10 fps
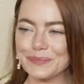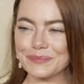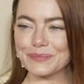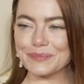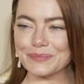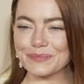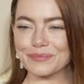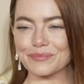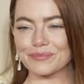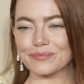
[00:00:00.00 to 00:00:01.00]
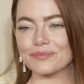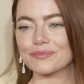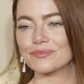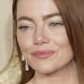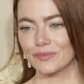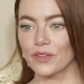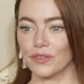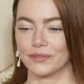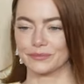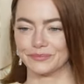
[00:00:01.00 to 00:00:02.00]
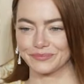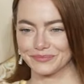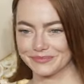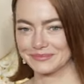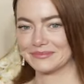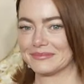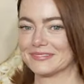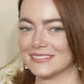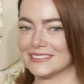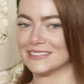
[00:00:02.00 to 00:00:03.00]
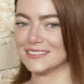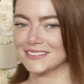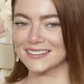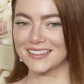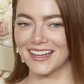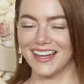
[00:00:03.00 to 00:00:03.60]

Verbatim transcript: High Shine was the name of the game for Emma Stone in Louis Vuitton,